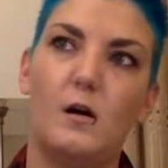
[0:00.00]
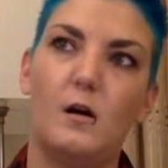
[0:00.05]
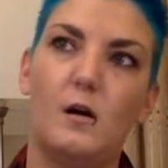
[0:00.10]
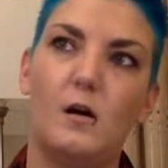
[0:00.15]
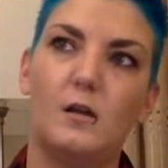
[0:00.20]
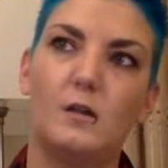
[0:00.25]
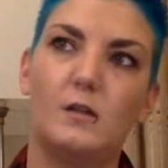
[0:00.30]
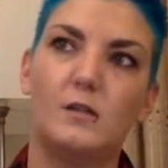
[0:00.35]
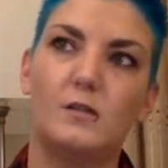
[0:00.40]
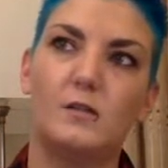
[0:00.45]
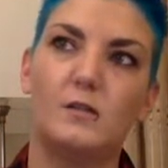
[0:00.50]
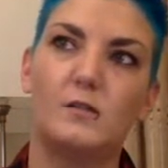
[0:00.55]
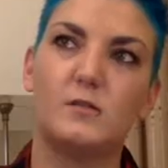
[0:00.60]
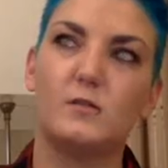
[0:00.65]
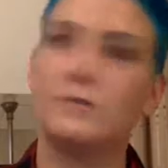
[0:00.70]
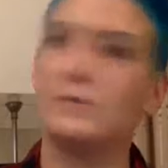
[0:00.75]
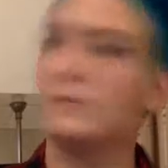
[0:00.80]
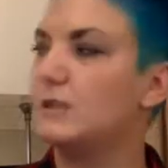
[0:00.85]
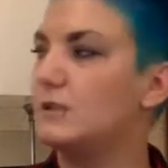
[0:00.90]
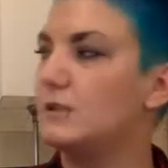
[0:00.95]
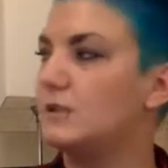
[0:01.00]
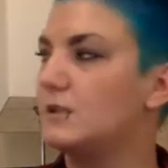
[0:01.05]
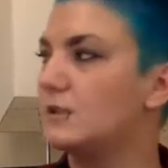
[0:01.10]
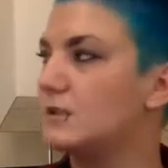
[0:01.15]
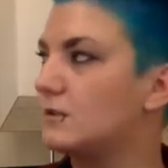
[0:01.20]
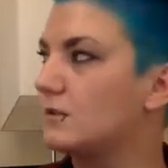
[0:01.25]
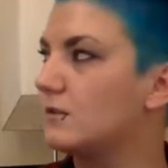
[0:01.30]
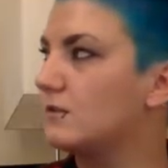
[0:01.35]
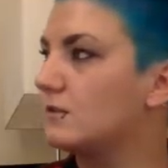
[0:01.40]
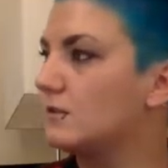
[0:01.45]
I just sort of
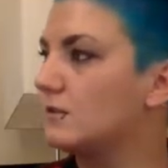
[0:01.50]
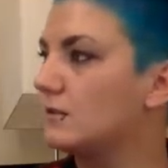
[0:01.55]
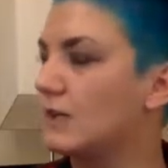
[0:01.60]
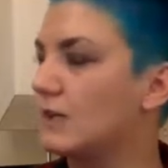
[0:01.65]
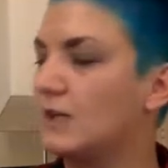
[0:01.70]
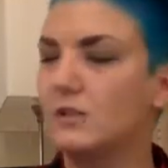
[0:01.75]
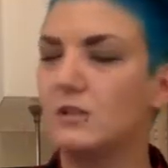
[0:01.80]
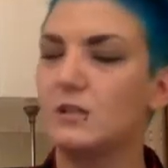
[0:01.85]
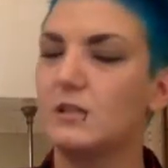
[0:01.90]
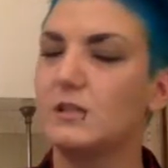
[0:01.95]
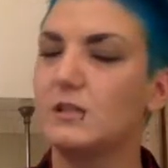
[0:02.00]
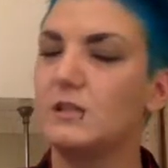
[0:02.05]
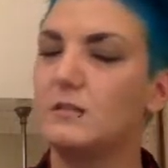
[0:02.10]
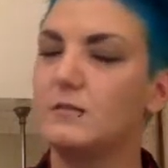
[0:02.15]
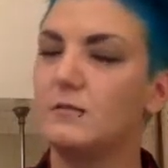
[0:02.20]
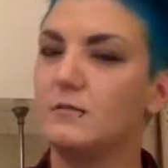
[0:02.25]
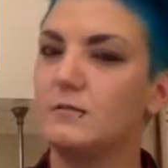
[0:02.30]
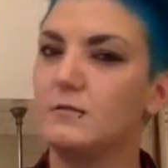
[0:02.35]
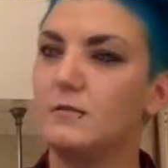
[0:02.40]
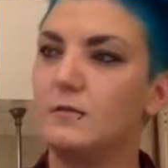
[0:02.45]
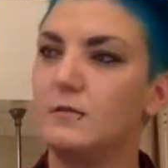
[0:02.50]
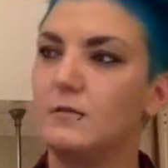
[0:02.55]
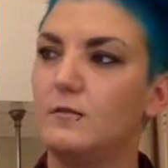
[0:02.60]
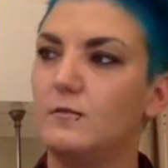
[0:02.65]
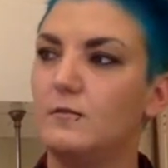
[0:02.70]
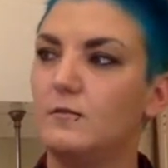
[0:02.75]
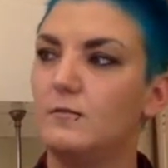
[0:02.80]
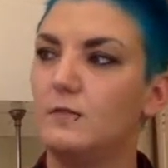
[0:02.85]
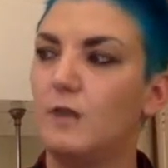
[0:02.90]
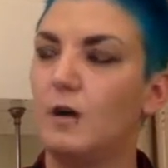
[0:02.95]
realised, you know, actually,
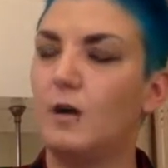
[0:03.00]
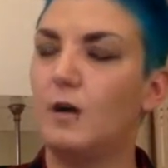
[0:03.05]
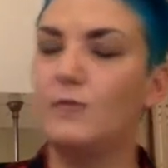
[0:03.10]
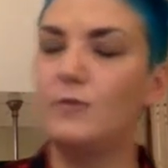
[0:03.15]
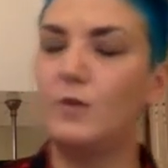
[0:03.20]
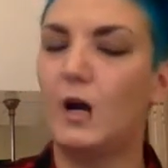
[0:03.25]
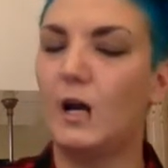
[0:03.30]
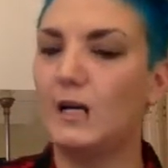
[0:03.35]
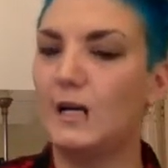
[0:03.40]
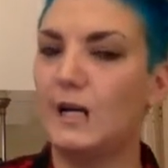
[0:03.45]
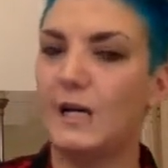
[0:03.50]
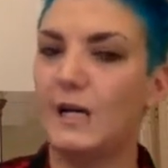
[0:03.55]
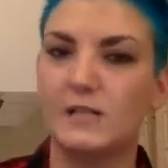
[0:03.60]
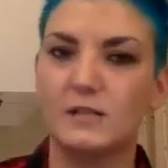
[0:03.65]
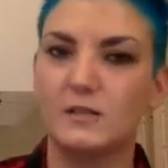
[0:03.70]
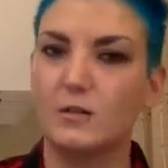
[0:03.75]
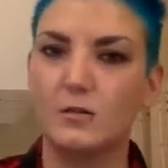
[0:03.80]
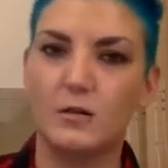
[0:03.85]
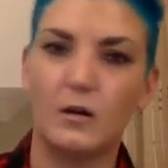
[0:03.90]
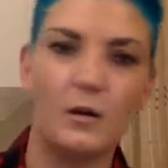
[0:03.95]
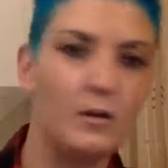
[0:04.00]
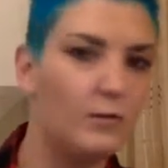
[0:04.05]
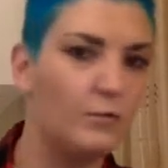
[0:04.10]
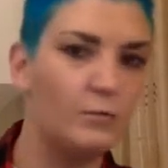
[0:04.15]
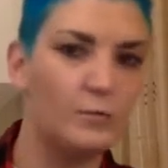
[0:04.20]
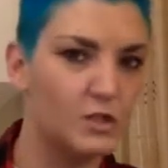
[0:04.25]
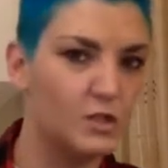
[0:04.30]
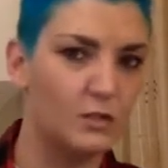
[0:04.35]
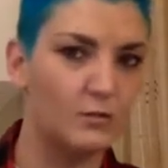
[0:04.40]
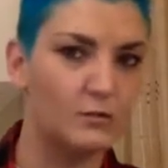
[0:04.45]
I've not had to look over
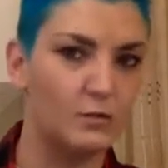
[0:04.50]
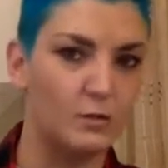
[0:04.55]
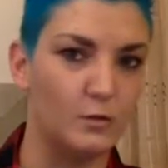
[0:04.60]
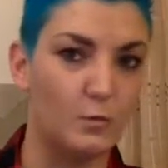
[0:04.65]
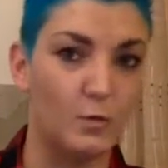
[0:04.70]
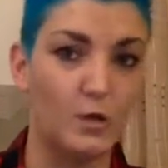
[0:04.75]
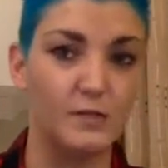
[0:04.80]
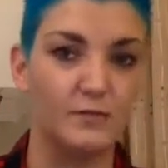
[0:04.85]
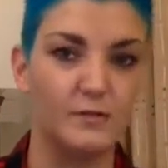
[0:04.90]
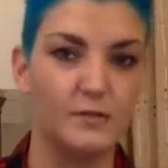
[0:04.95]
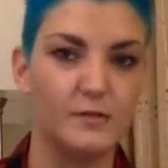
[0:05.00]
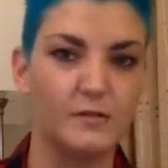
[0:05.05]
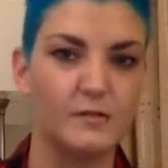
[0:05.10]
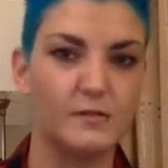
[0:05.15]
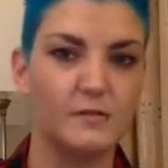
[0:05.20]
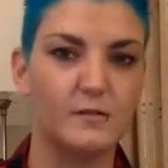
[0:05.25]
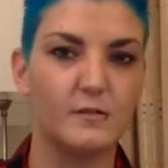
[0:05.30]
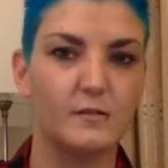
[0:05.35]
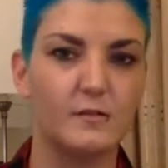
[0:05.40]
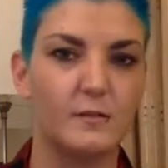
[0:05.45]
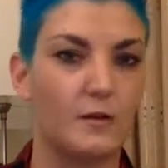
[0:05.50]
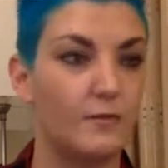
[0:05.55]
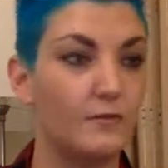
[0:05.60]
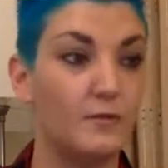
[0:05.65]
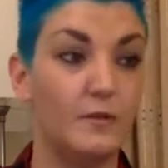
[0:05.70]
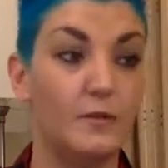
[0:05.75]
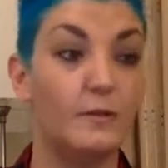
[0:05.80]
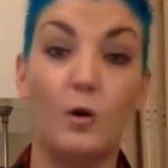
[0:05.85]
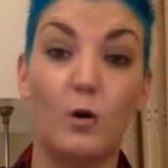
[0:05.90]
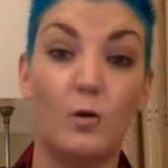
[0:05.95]
my shoulder once. I've
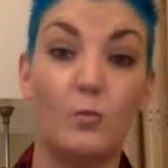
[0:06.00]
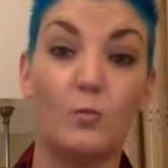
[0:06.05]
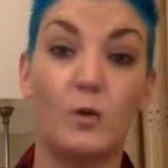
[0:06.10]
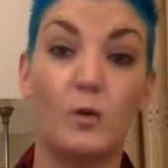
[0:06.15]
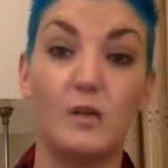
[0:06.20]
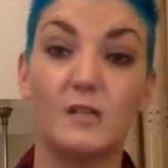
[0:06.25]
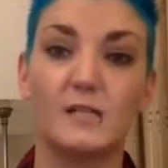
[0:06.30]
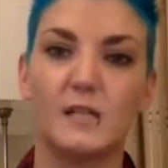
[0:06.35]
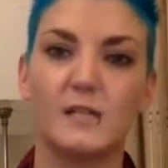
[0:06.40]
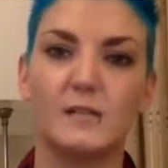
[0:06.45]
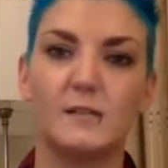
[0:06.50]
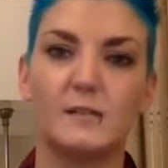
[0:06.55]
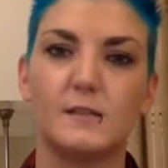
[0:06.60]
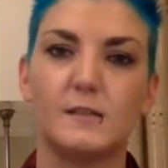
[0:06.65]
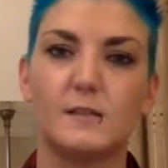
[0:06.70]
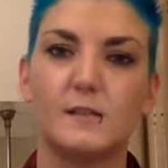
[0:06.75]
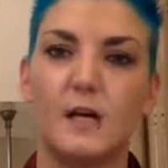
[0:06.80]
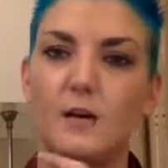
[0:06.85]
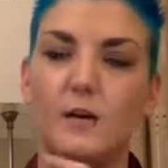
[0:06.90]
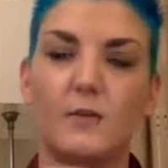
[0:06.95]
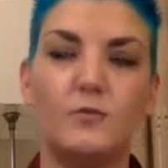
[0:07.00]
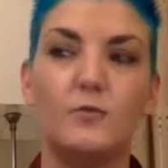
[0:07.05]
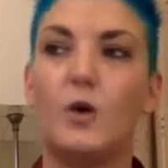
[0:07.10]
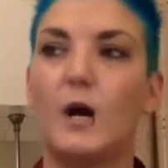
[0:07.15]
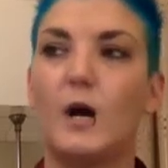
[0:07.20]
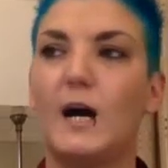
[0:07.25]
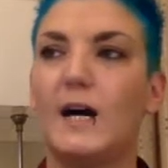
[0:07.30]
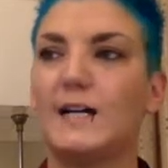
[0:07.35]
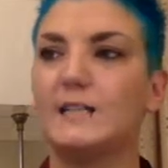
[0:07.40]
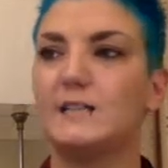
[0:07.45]
not once had to do that. And I've
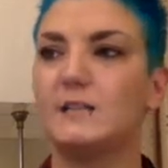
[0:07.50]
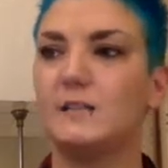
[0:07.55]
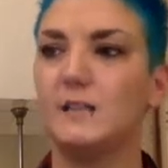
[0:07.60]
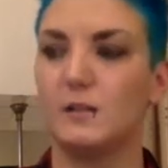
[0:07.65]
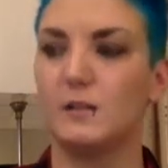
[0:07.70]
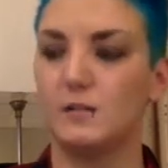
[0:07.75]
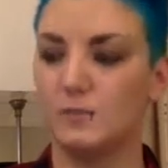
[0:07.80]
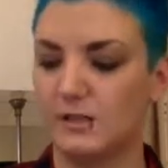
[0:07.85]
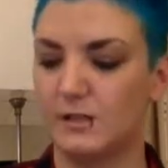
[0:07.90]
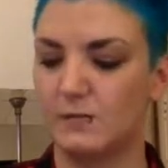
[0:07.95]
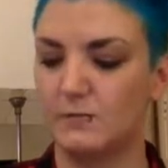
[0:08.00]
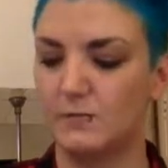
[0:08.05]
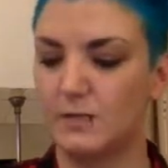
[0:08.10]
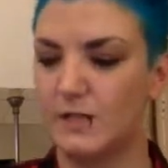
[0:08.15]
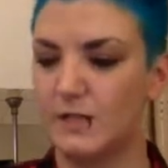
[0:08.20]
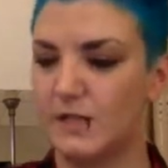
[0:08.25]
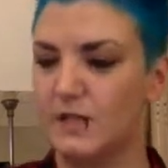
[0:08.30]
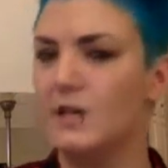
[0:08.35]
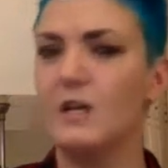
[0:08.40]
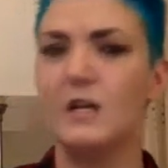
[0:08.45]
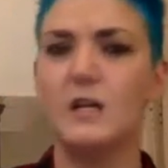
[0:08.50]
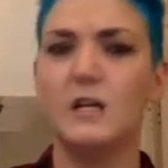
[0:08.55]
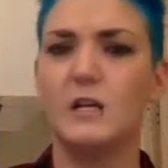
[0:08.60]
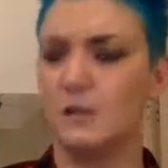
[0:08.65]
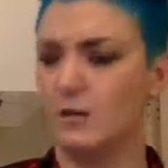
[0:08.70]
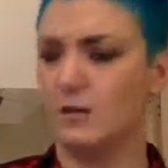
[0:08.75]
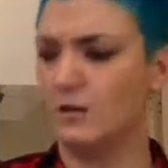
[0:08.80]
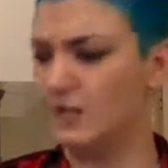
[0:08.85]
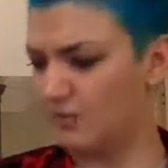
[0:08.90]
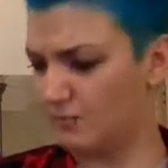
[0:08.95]
not had, you know, somebody,
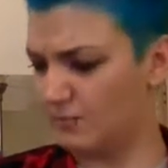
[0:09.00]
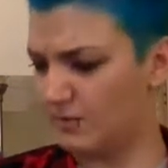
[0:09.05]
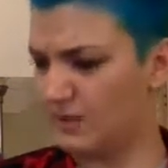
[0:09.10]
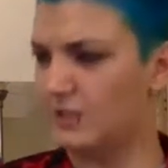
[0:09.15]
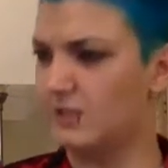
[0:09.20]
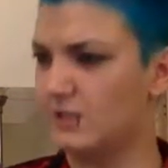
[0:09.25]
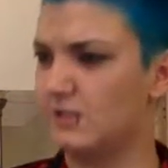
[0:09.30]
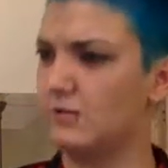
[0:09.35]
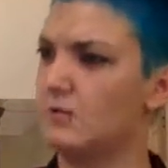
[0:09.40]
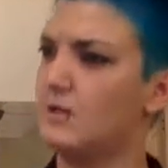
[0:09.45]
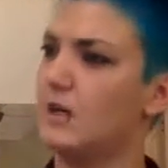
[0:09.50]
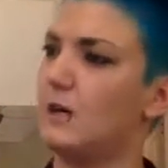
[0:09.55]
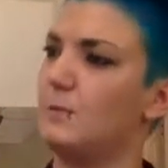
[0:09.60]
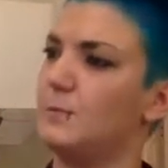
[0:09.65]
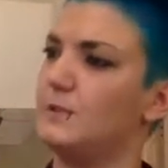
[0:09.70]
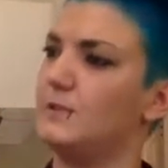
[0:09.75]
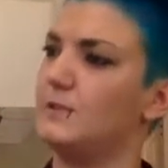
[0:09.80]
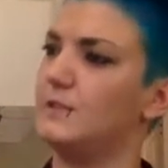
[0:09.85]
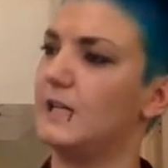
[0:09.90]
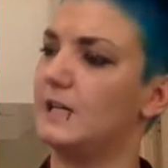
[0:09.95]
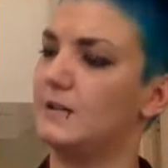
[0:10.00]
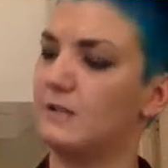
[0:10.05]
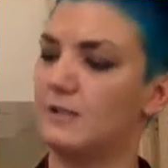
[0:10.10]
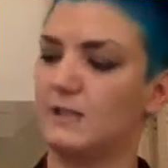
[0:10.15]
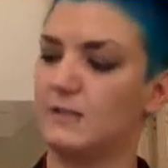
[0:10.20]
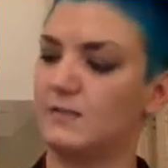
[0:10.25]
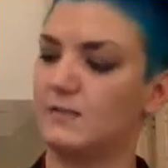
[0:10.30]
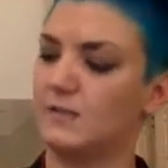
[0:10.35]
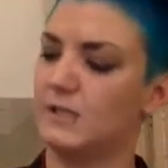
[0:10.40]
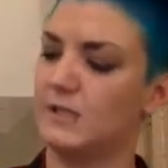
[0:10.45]
you know, giving me this look up and down as
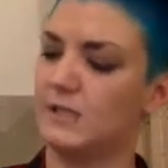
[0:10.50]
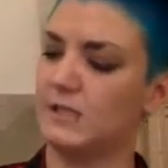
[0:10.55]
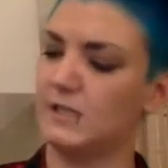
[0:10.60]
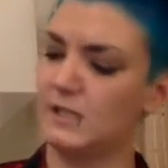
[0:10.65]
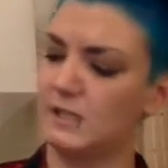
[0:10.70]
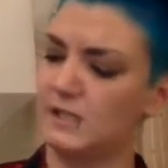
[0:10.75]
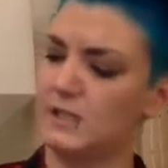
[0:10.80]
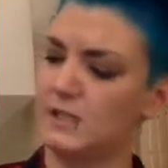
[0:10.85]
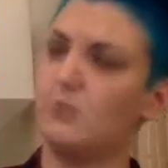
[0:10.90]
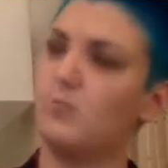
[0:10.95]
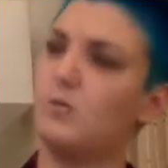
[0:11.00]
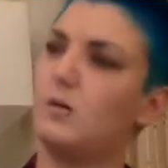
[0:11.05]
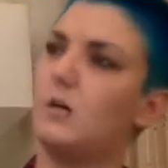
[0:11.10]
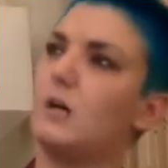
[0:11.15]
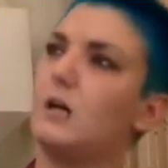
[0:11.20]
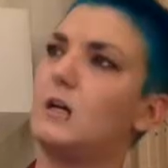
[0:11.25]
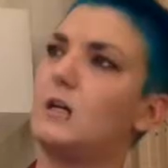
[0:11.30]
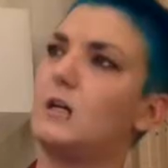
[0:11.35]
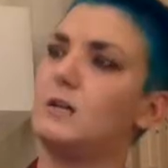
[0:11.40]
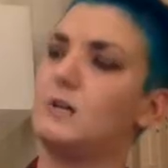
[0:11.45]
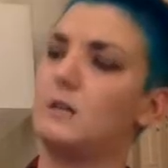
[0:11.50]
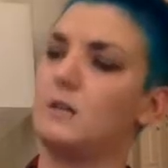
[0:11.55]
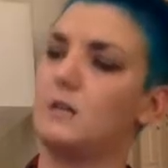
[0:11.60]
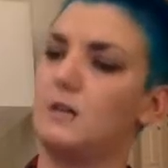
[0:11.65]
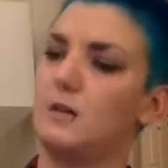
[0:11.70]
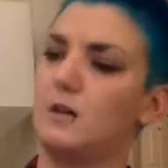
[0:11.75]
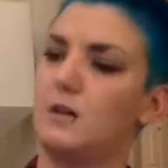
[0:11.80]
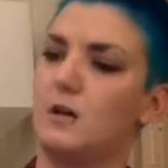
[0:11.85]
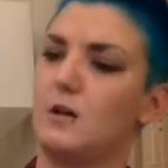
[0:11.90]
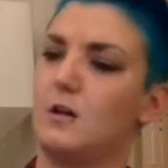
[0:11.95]
if to say, you know, what are
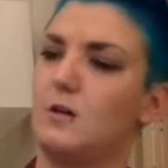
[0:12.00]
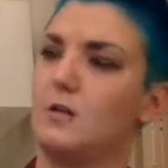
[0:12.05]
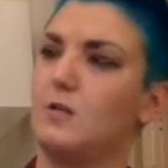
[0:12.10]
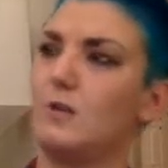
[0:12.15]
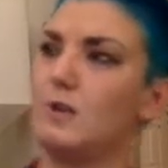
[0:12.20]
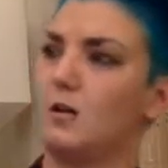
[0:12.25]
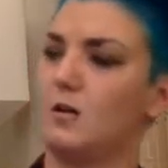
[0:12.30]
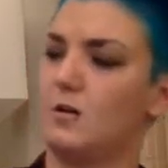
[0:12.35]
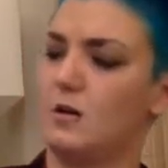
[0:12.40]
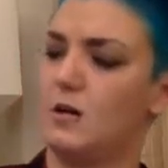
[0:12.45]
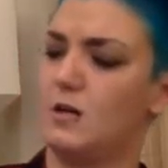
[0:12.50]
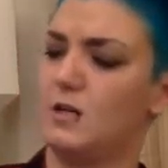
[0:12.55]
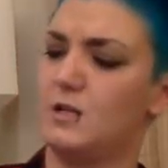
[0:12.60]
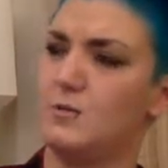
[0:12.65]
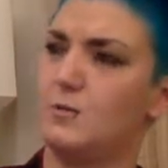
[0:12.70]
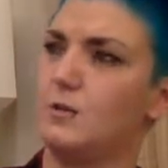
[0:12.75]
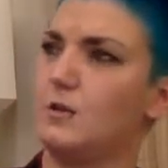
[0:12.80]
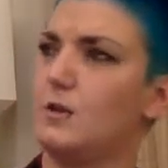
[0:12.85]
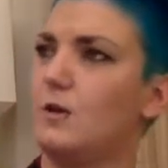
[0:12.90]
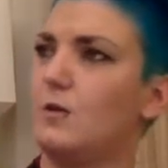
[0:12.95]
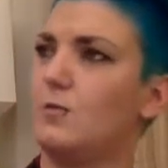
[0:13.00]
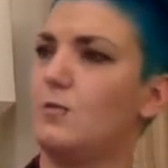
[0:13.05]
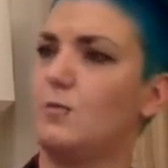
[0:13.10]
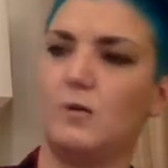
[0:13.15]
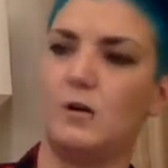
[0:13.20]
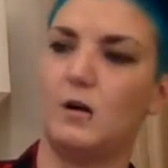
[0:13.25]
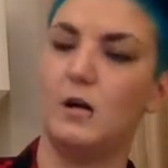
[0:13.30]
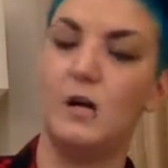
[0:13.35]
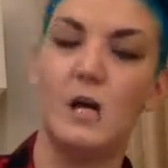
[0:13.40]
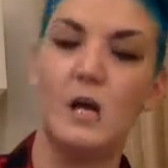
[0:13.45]
you? Are you a guy? Are you a girl?
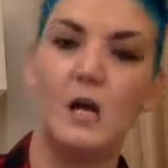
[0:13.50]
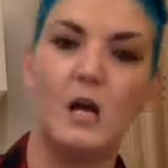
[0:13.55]
What?